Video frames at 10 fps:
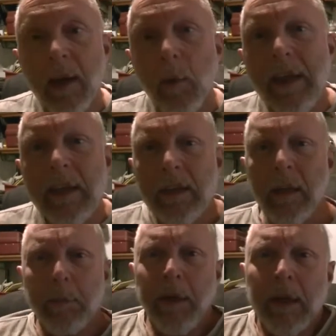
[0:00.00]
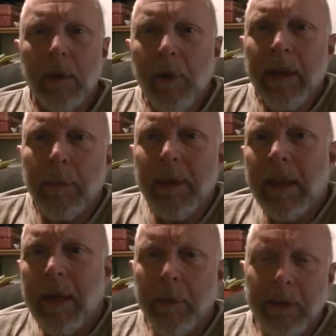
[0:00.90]
we can nitpick and we can
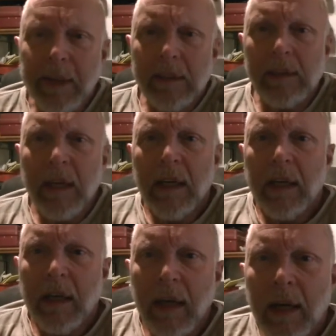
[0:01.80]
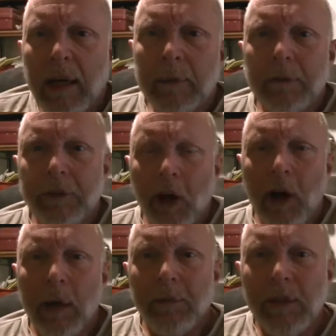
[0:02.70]
belabor these uh,
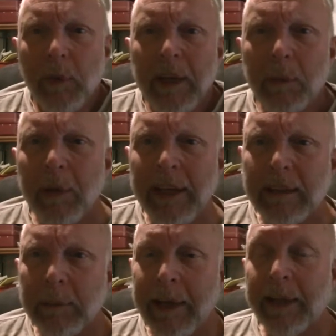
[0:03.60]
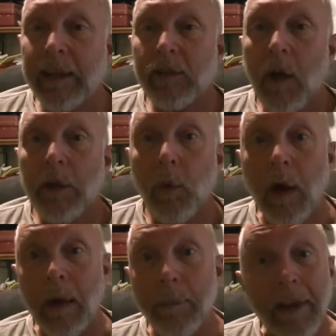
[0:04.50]
terms and we can play semantics all you
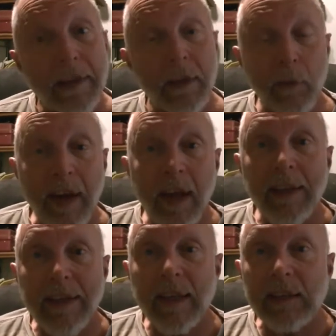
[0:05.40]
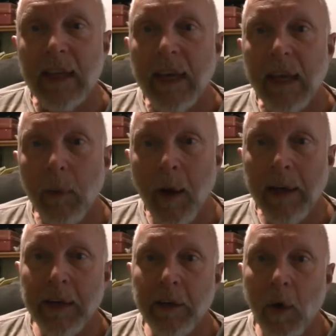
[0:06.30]
want. But the reality is, he
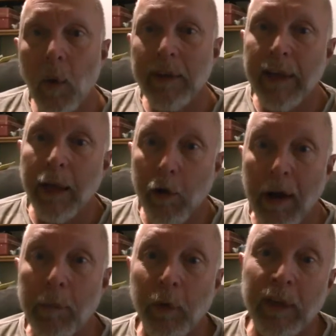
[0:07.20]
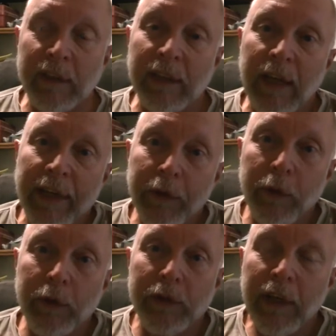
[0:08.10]
wanted to know what that crap was that I
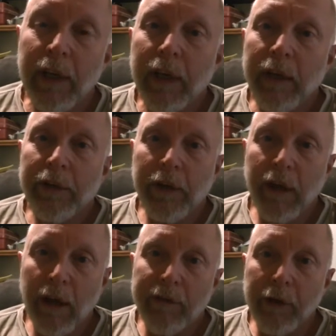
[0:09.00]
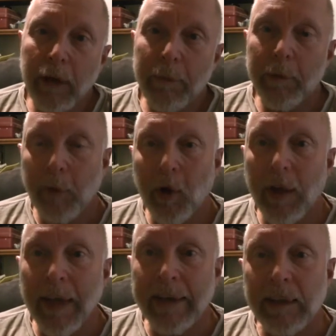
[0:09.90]
used to cover up the
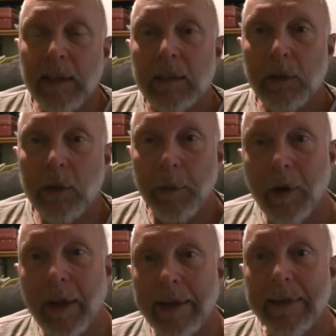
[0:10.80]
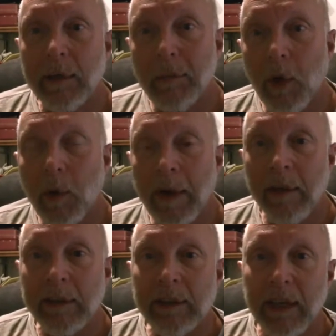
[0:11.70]
perlite so the perlite didn't blow
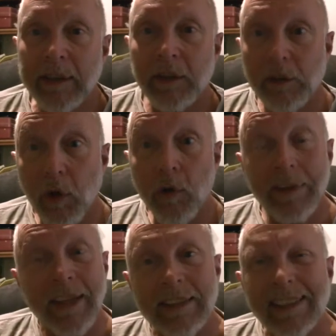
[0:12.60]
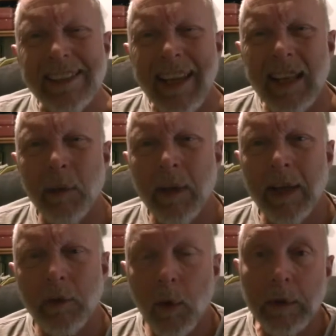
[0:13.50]
around inside the stove. And that's exactly what
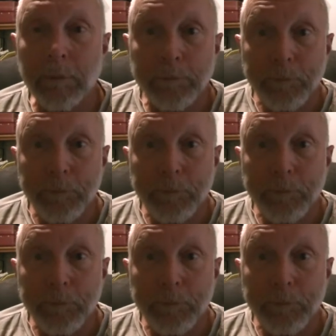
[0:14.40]
I told him.